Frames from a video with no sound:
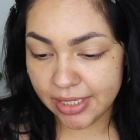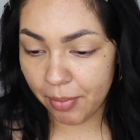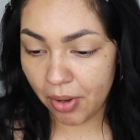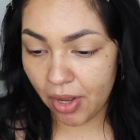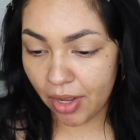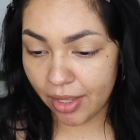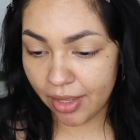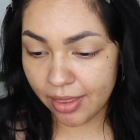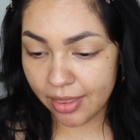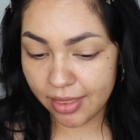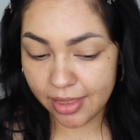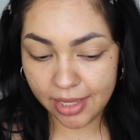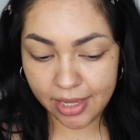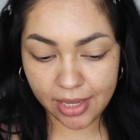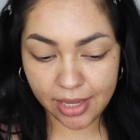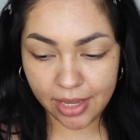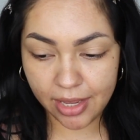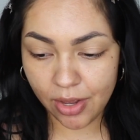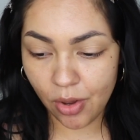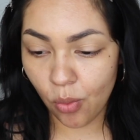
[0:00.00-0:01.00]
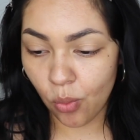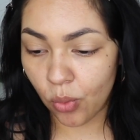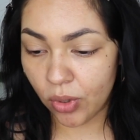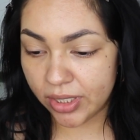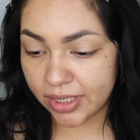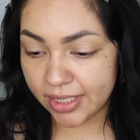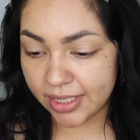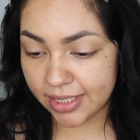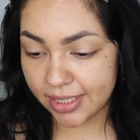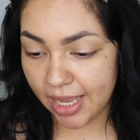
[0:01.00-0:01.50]
I'm on the
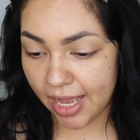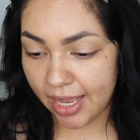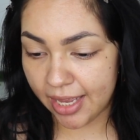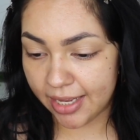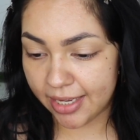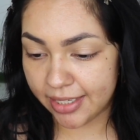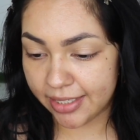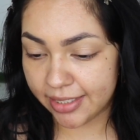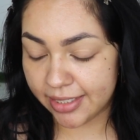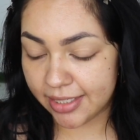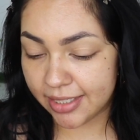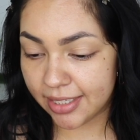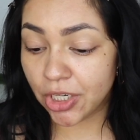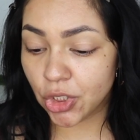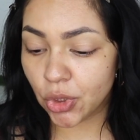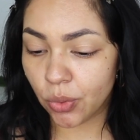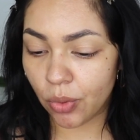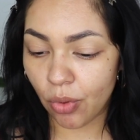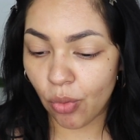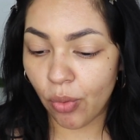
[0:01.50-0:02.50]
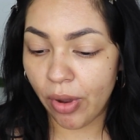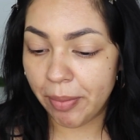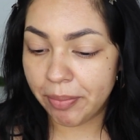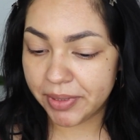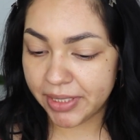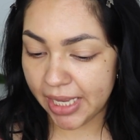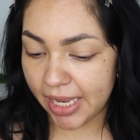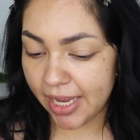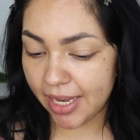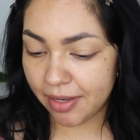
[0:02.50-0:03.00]
One Size actual
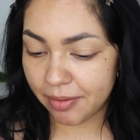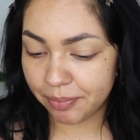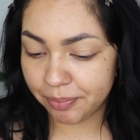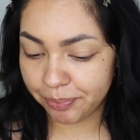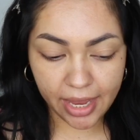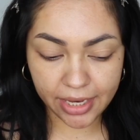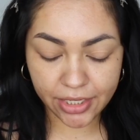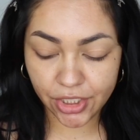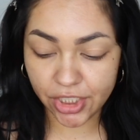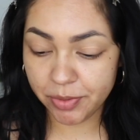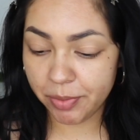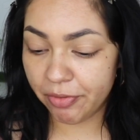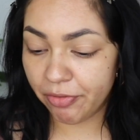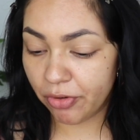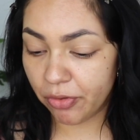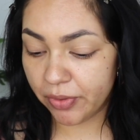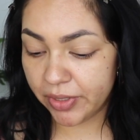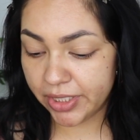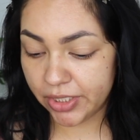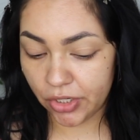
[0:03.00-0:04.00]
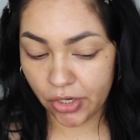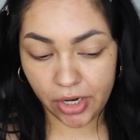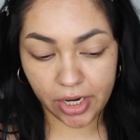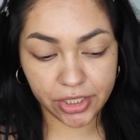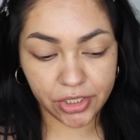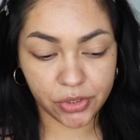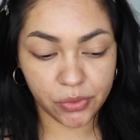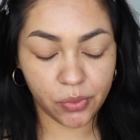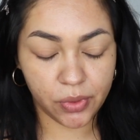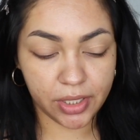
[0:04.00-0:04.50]
website, and just before we start,
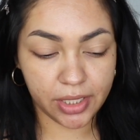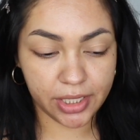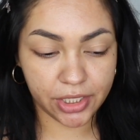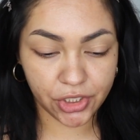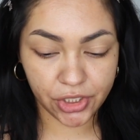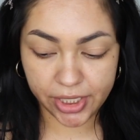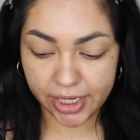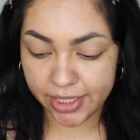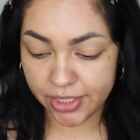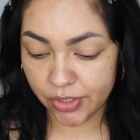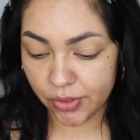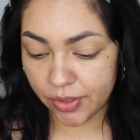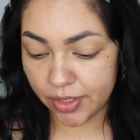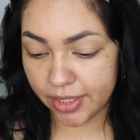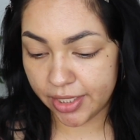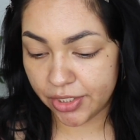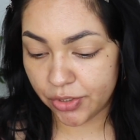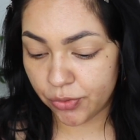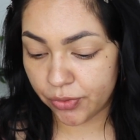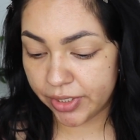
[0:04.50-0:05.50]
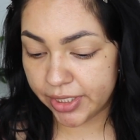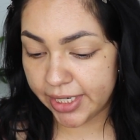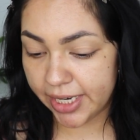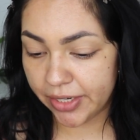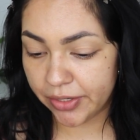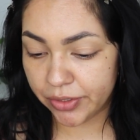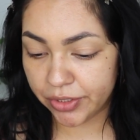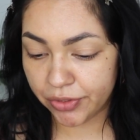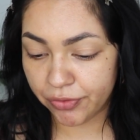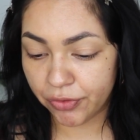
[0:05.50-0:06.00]
I do want to let you guys know that this
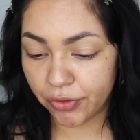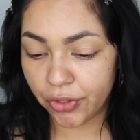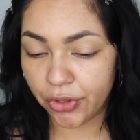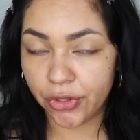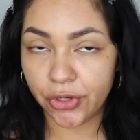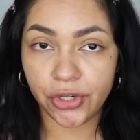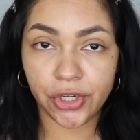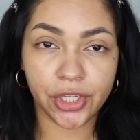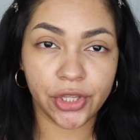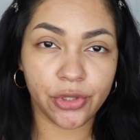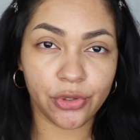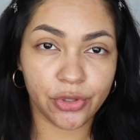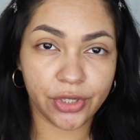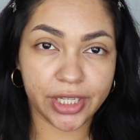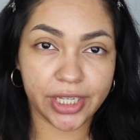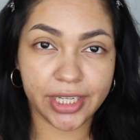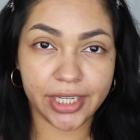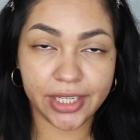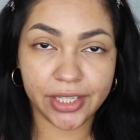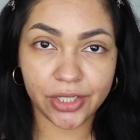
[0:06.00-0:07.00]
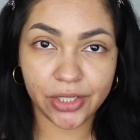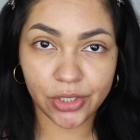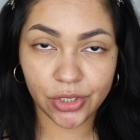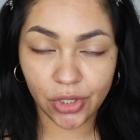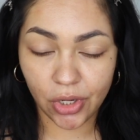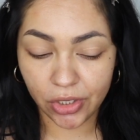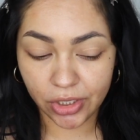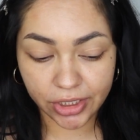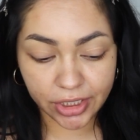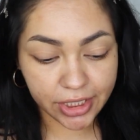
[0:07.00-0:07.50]
retails for
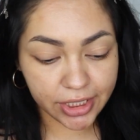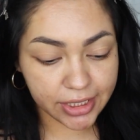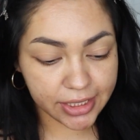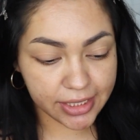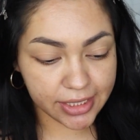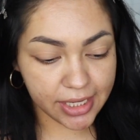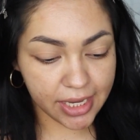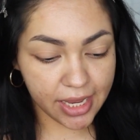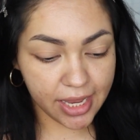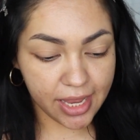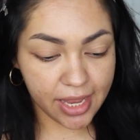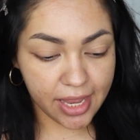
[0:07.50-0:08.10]
$33,